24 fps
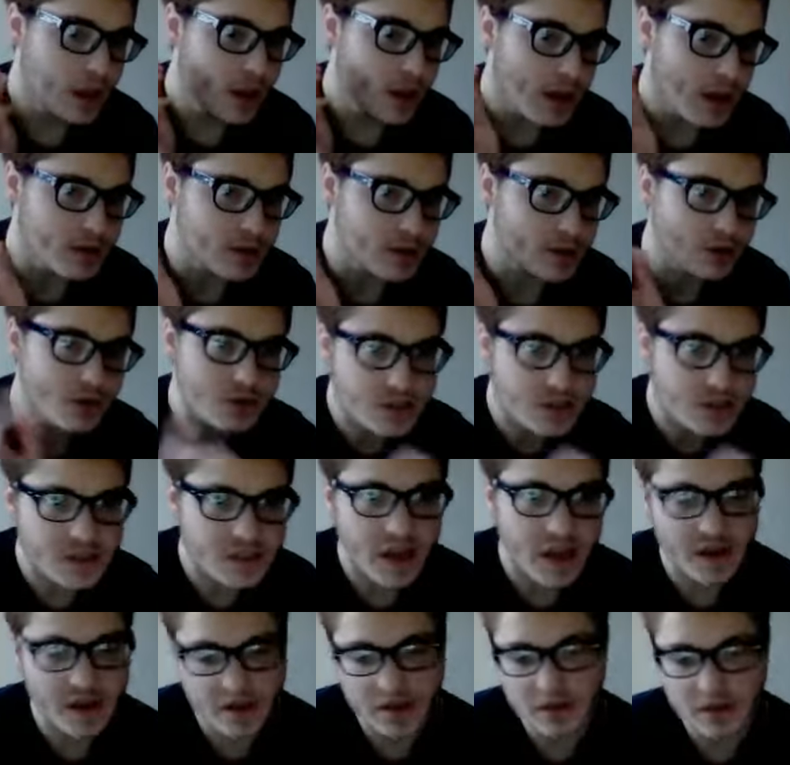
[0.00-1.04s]
And you're
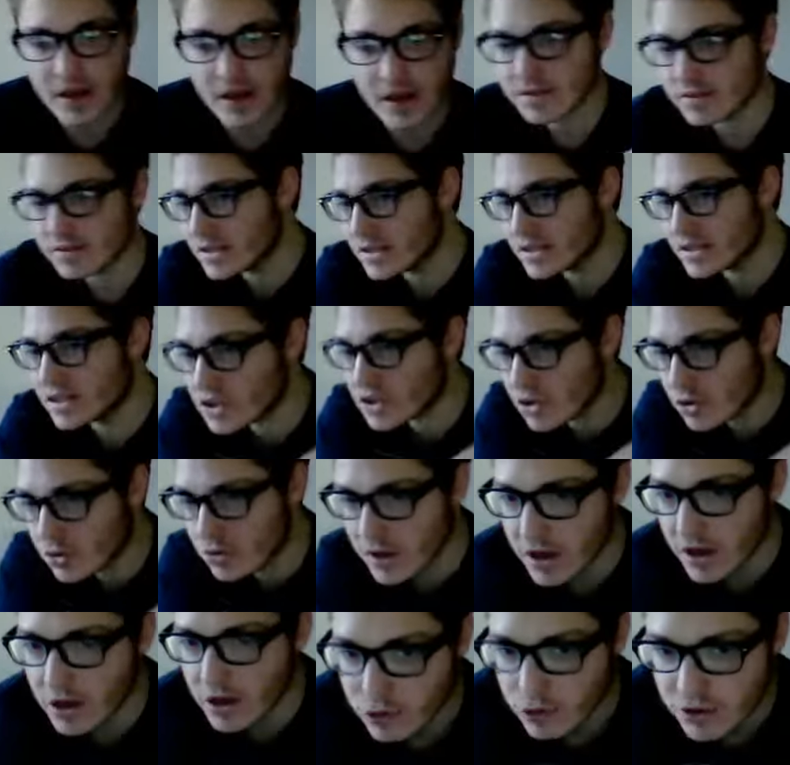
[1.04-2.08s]
saying that this is
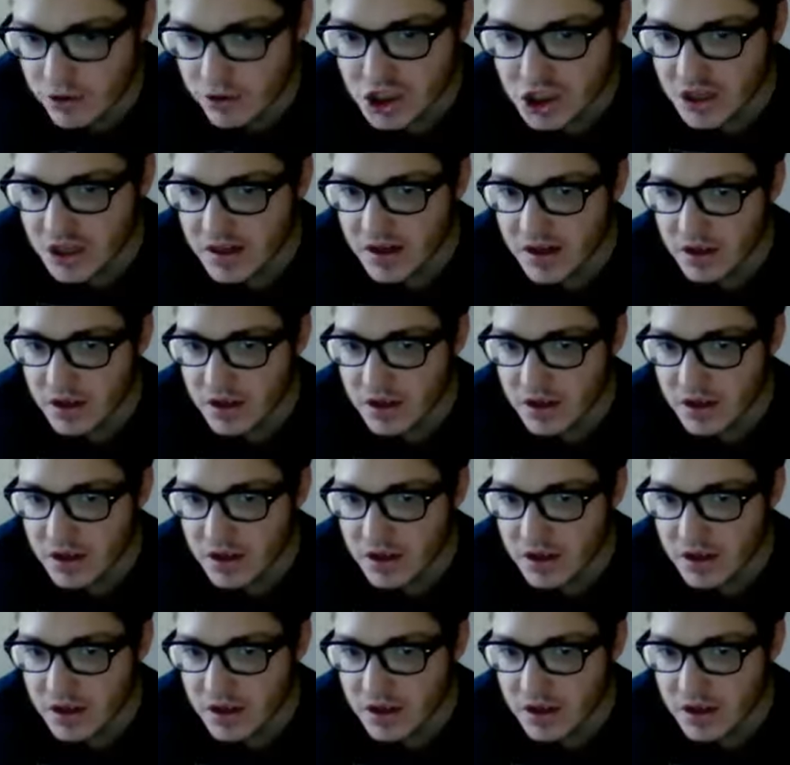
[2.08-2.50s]
only a Christian